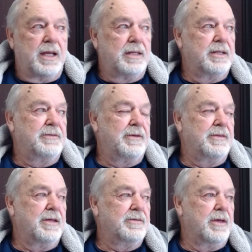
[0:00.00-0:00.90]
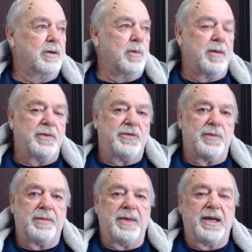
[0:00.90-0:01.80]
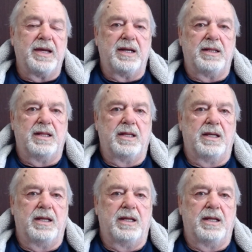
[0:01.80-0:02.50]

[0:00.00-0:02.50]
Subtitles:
And they say things like, "Why would you want to make anything?"